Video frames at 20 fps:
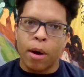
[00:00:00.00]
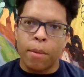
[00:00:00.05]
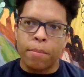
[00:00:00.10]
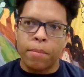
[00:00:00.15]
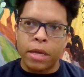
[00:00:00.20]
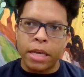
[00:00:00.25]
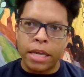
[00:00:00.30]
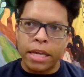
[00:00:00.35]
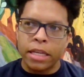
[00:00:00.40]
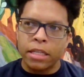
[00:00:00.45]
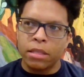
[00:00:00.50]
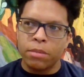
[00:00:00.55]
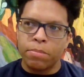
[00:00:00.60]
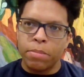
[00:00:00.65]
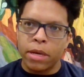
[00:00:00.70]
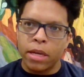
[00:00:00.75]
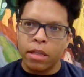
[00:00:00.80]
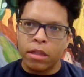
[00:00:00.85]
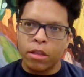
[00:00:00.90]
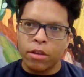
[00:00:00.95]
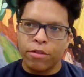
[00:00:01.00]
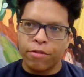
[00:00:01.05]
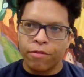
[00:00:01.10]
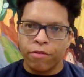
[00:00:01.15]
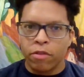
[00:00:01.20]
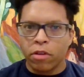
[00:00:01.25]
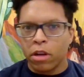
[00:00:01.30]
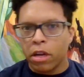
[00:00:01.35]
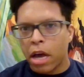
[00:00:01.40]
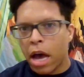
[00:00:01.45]
He's been the
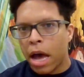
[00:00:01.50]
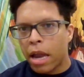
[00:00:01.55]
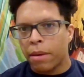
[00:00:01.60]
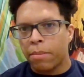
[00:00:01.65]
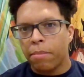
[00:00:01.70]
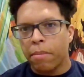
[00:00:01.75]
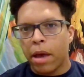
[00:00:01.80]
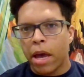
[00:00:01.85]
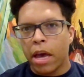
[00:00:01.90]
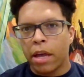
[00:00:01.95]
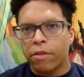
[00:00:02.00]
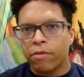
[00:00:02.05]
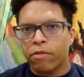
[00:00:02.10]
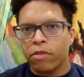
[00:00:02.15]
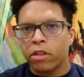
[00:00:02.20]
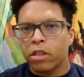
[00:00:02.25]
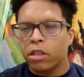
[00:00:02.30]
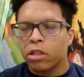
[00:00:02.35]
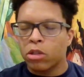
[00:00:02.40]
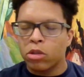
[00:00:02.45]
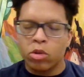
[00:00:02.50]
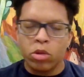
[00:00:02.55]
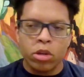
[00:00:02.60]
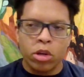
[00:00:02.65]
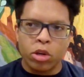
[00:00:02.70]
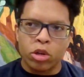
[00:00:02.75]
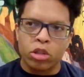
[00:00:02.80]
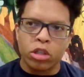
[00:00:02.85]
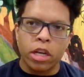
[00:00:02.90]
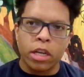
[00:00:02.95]
forgotten man for this New
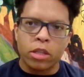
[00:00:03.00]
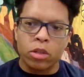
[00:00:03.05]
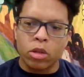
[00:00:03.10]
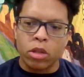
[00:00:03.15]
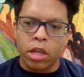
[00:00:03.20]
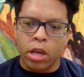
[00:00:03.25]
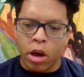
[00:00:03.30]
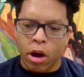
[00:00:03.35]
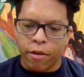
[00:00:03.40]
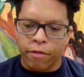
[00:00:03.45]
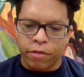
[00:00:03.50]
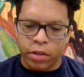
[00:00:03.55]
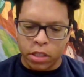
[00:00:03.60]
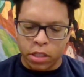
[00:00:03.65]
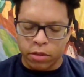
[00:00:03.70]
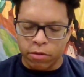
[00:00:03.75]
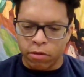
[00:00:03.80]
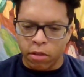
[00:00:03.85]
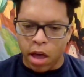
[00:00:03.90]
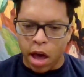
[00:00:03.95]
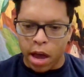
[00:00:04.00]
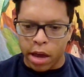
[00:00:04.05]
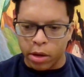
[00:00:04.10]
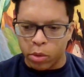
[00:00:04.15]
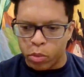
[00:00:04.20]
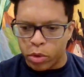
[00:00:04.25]
York Jets on the offensive line.